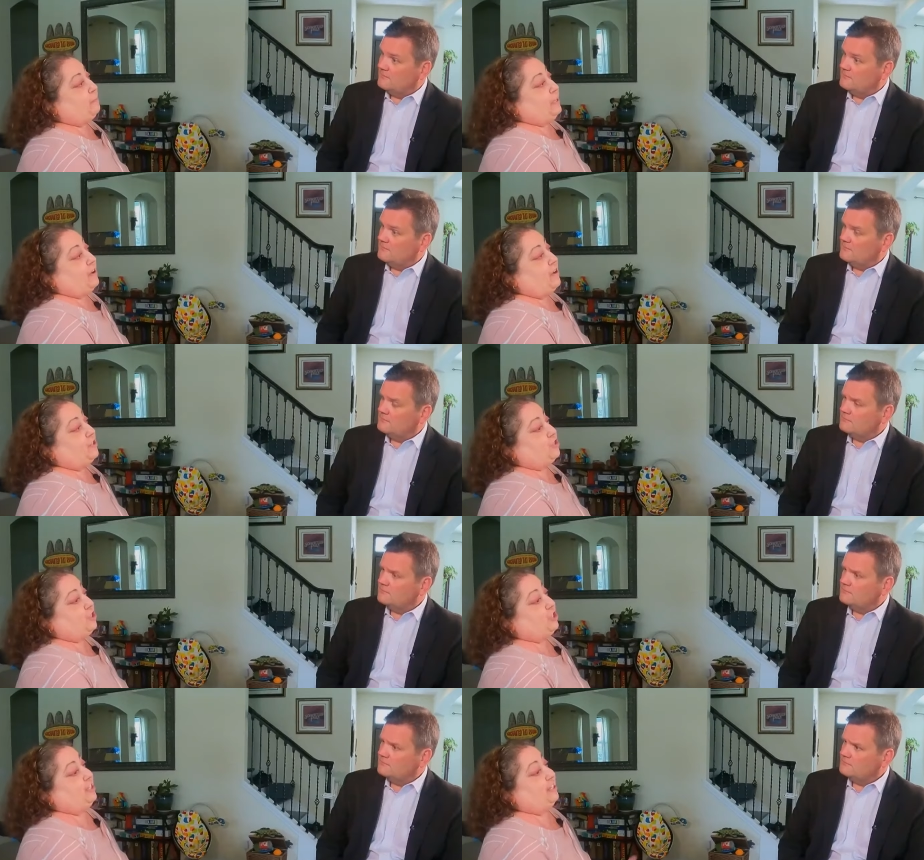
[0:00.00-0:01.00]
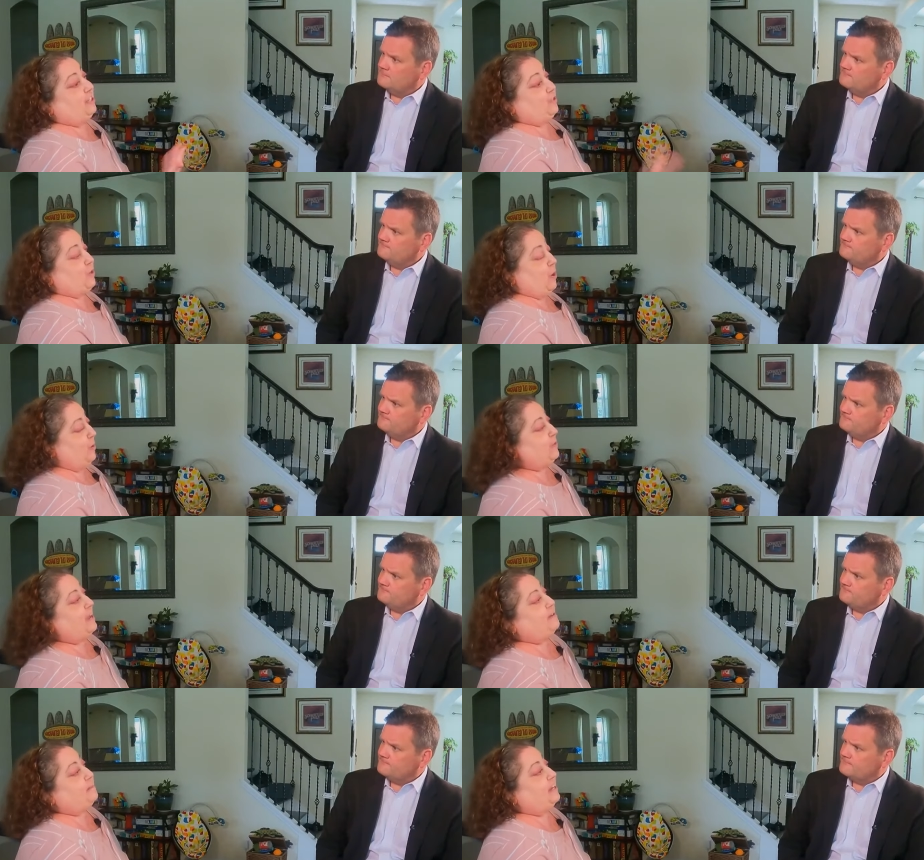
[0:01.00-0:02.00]
Speaker 1: Because she is owed
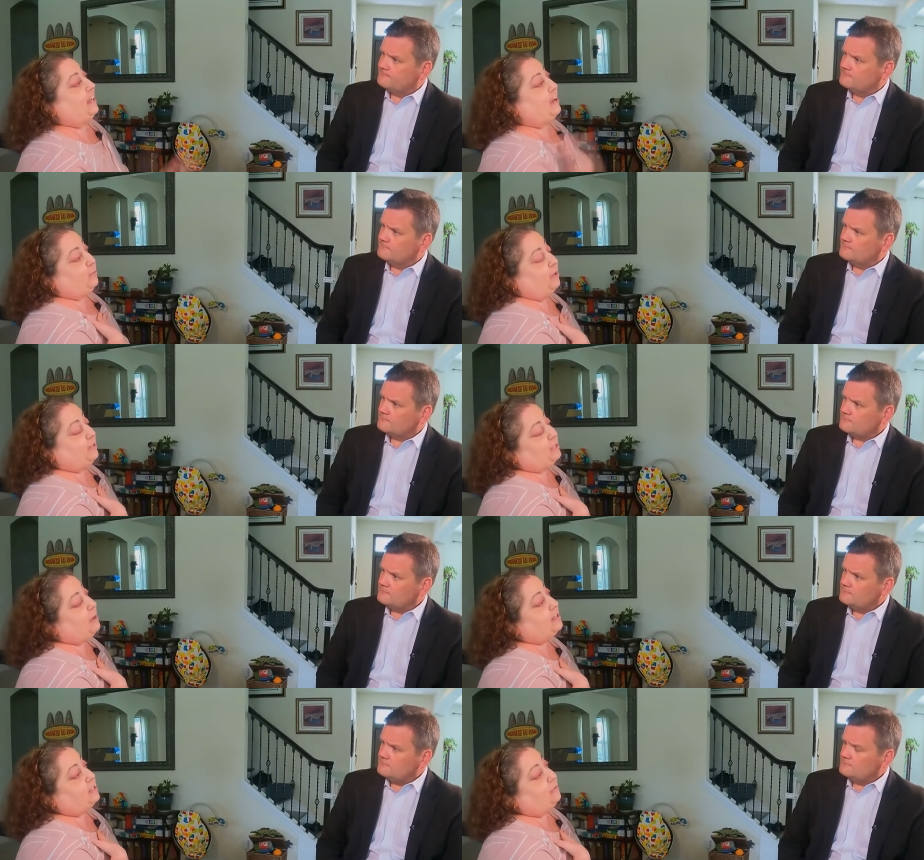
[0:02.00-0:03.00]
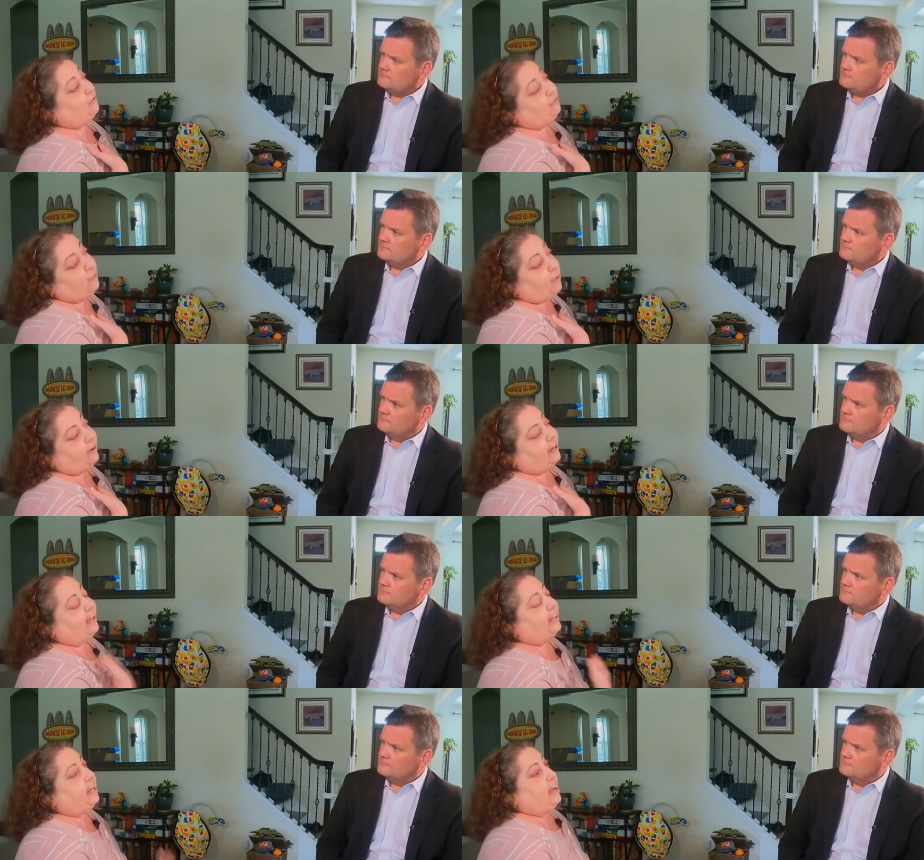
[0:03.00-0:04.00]
that money and we're responsible for
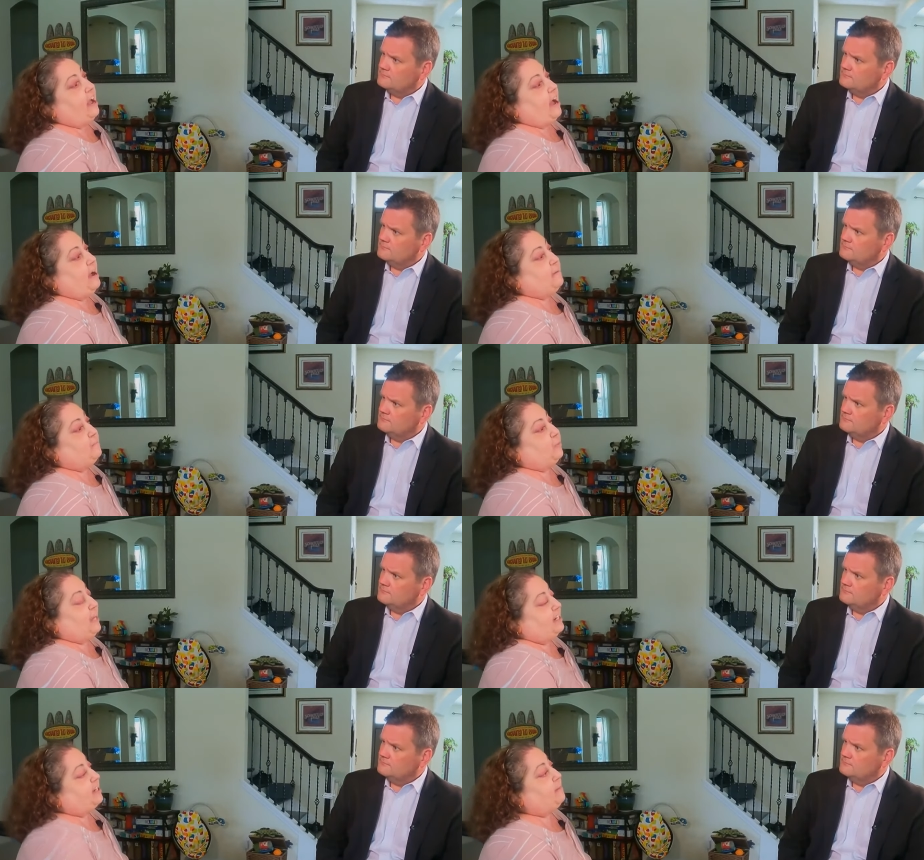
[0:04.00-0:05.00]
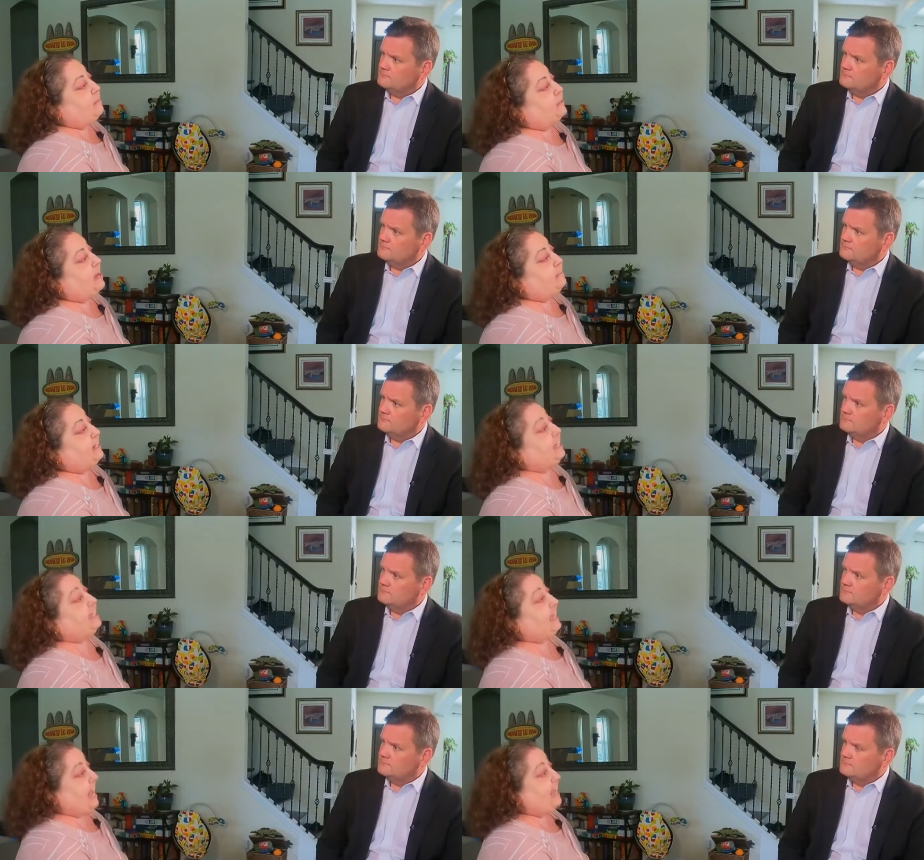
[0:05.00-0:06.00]
it, um, we had to come up with that money
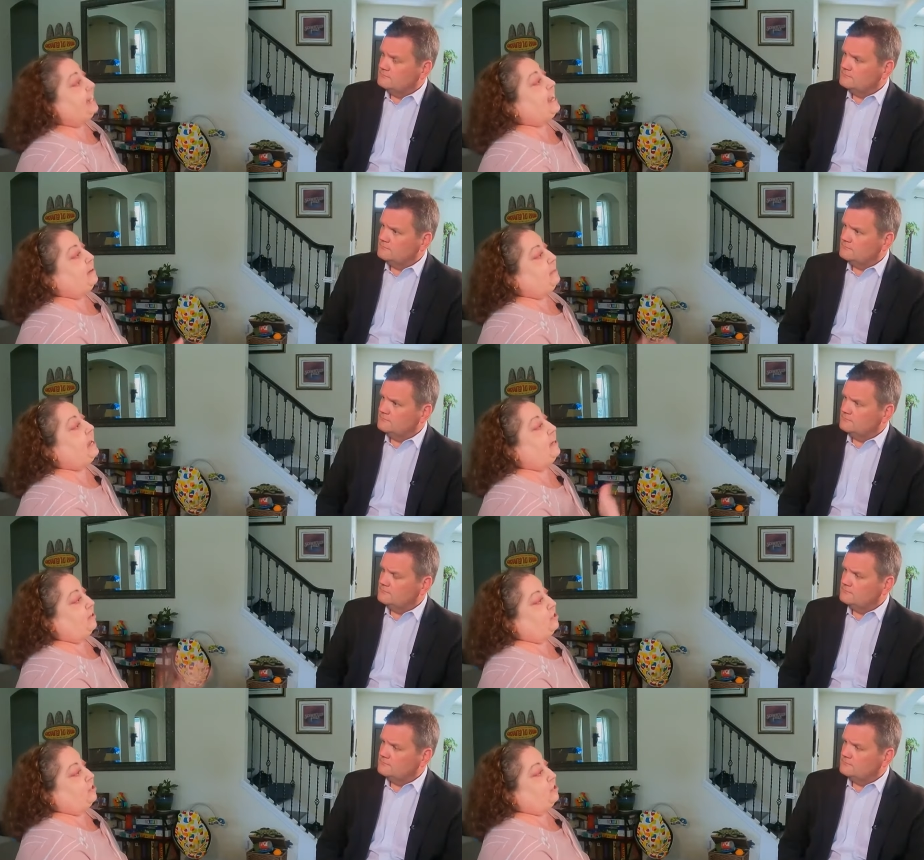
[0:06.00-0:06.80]
again and pay her